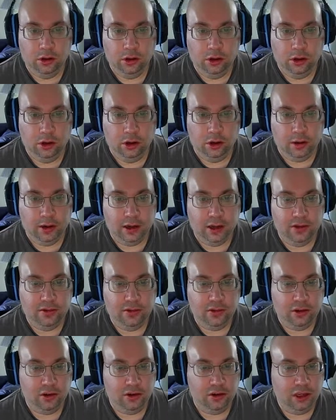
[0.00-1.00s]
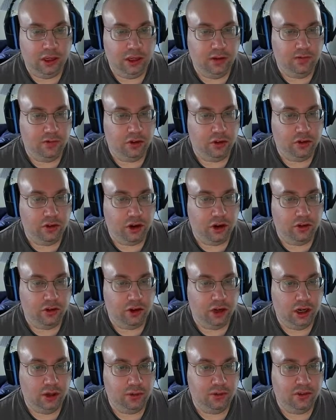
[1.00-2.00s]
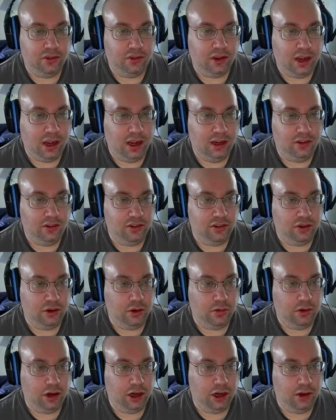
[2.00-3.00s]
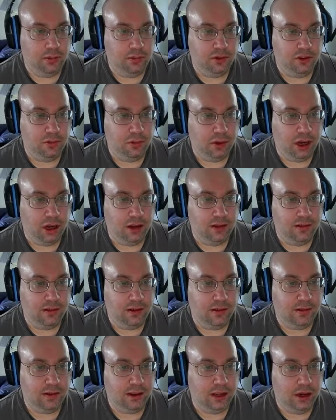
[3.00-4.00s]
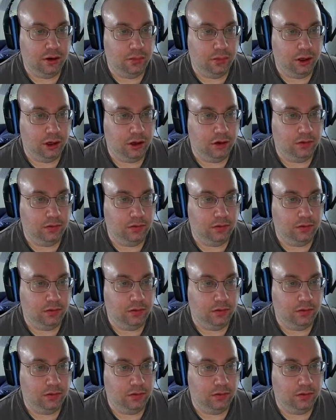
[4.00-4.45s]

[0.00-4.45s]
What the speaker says: Okay, so they're digging for treasure outside, just in random spots. That's kind of weird.